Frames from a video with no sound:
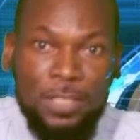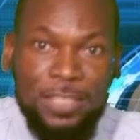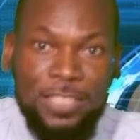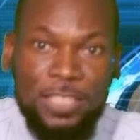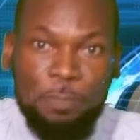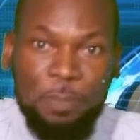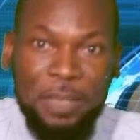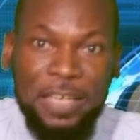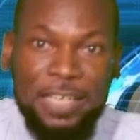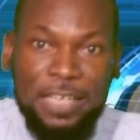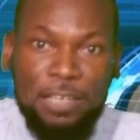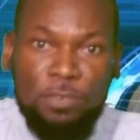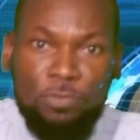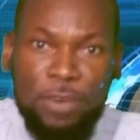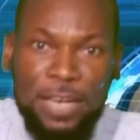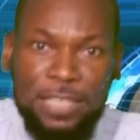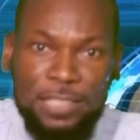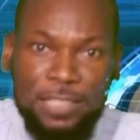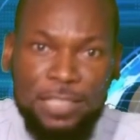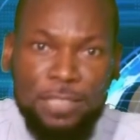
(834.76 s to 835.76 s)
Speaking
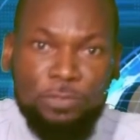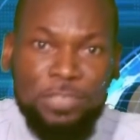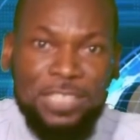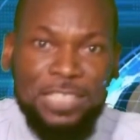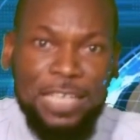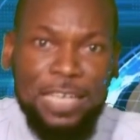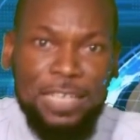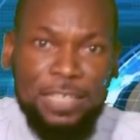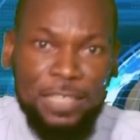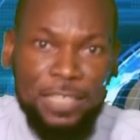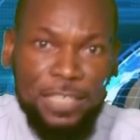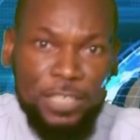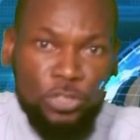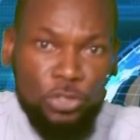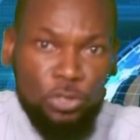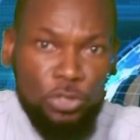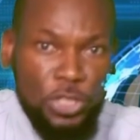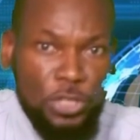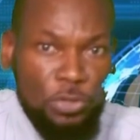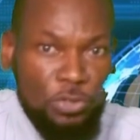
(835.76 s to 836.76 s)
recently
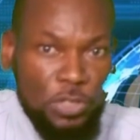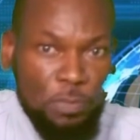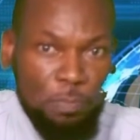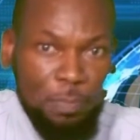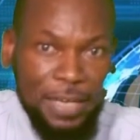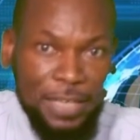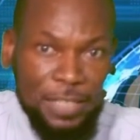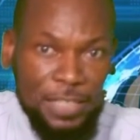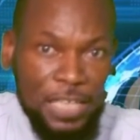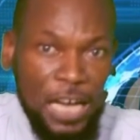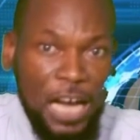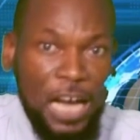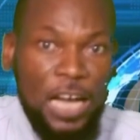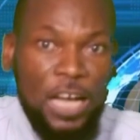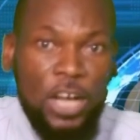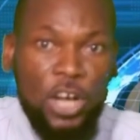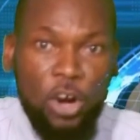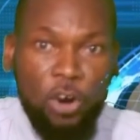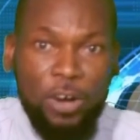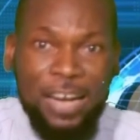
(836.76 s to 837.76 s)
to newsmen
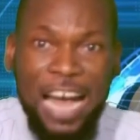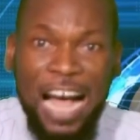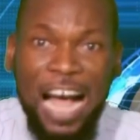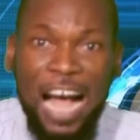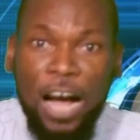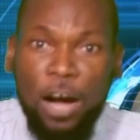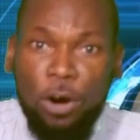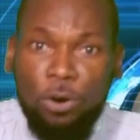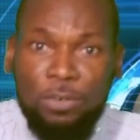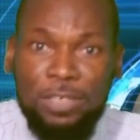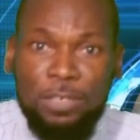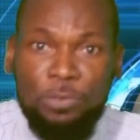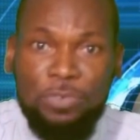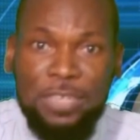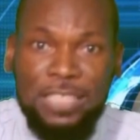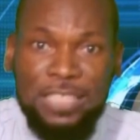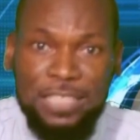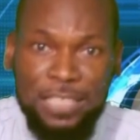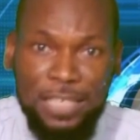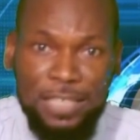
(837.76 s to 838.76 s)
on how the
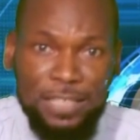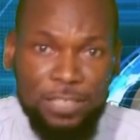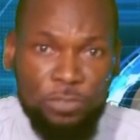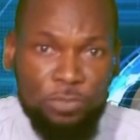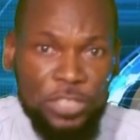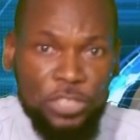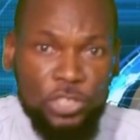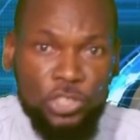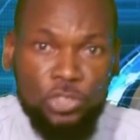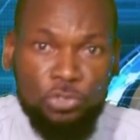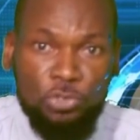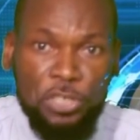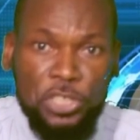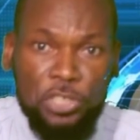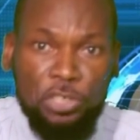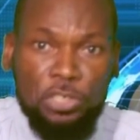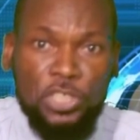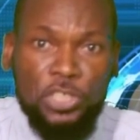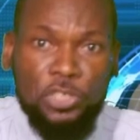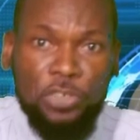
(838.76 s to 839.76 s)
recent
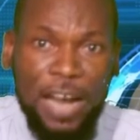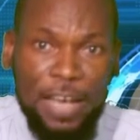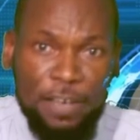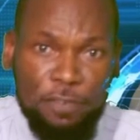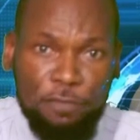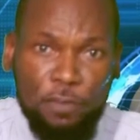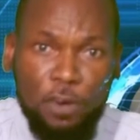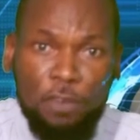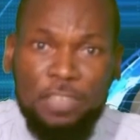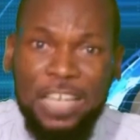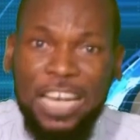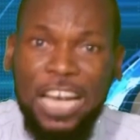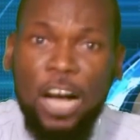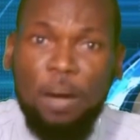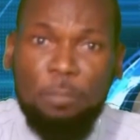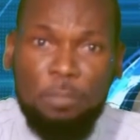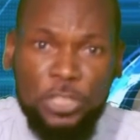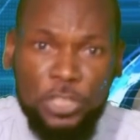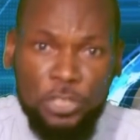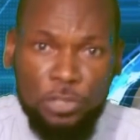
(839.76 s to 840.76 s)
registration drive of the
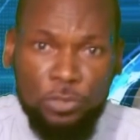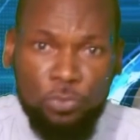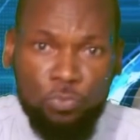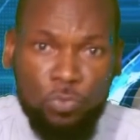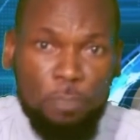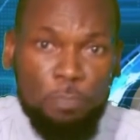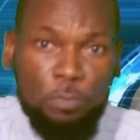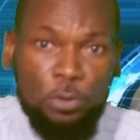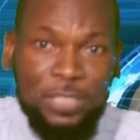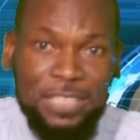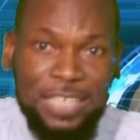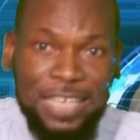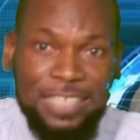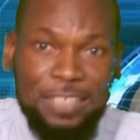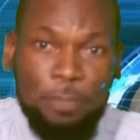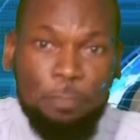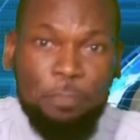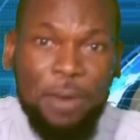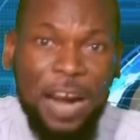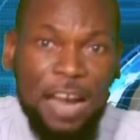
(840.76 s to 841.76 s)
Commission will protect
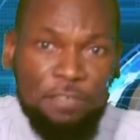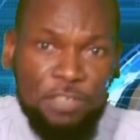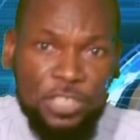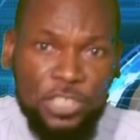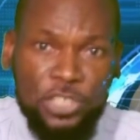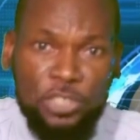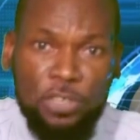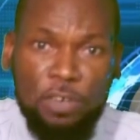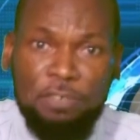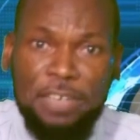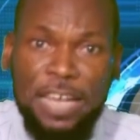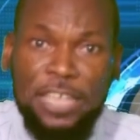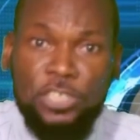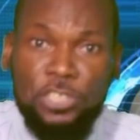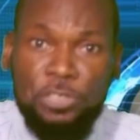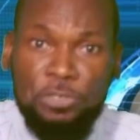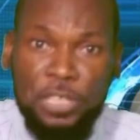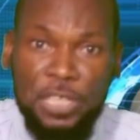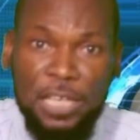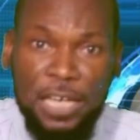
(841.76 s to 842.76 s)
the privacy of
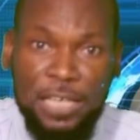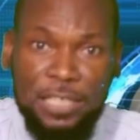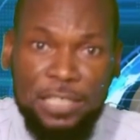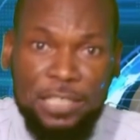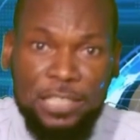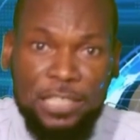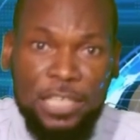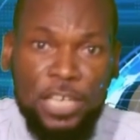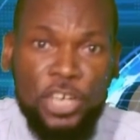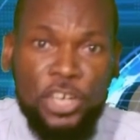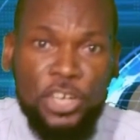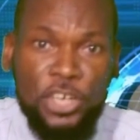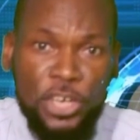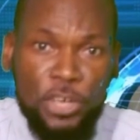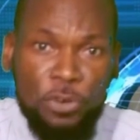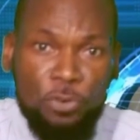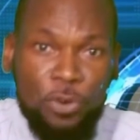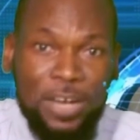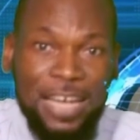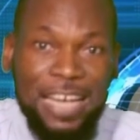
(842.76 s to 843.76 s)
Nigerians,
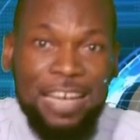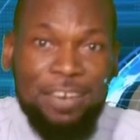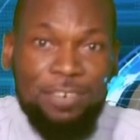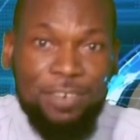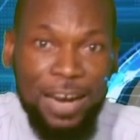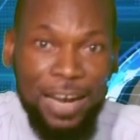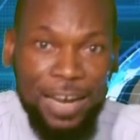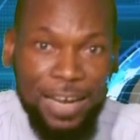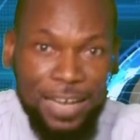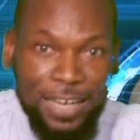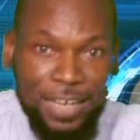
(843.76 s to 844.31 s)
Irukera